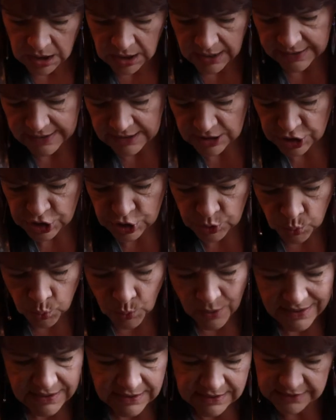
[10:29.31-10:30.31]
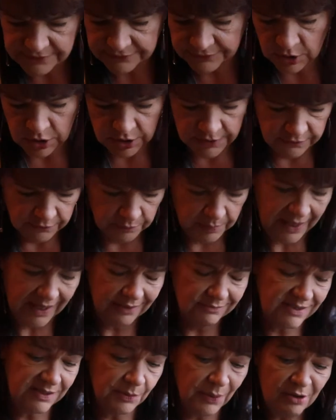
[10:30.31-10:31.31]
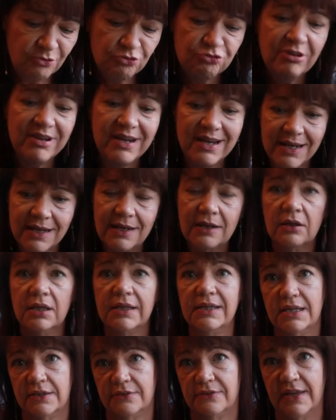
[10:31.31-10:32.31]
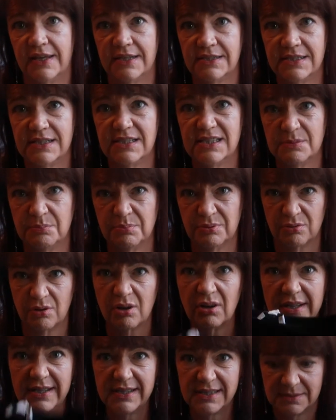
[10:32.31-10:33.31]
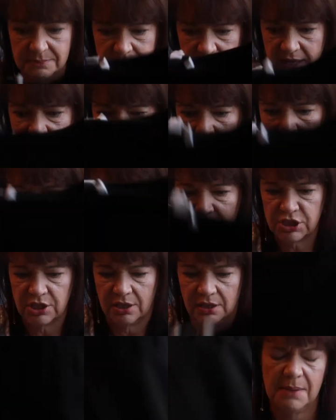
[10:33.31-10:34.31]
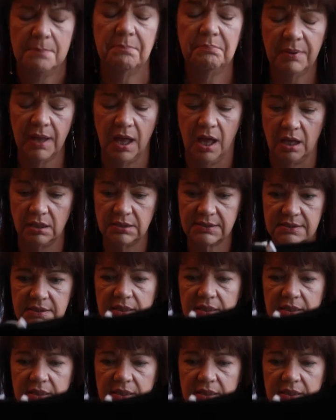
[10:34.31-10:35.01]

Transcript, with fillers: and it's 25 pounds now i really like this it surprised me how much i liked it but